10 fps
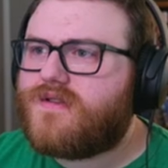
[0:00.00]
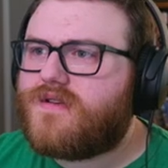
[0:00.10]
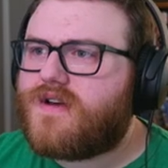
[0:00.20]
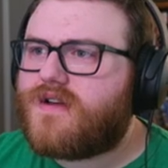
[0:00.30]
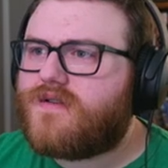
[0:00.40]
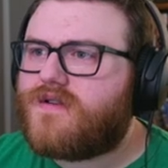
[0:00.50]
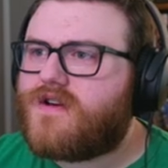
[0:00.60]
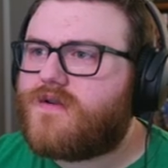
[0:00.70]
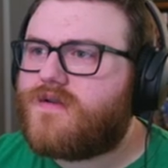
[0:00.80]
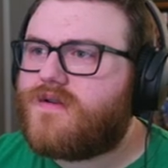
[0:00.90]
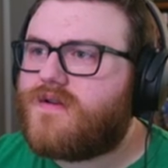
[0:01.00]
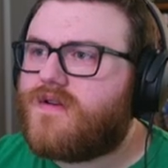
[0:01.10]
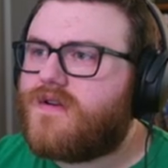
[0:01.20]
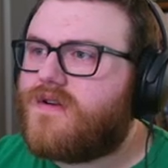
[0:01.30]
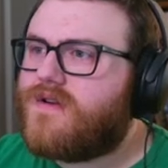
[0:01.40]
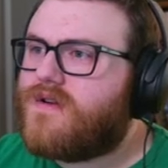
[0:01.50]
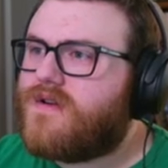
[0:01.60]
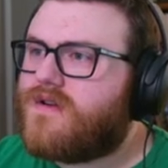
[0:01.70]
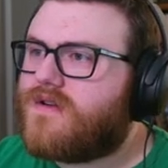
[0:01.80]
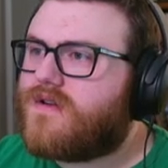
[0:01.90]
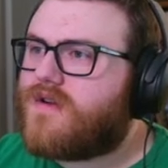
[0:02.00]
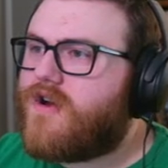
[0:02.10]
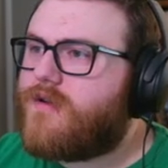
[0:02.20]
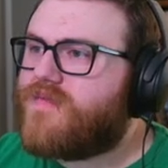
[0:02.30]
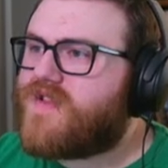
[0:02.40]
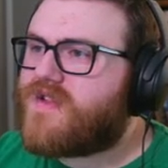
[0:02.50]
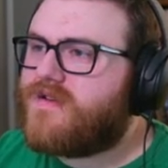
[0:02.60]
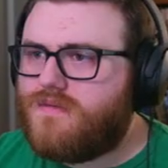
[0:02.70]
I don't know. Herbs.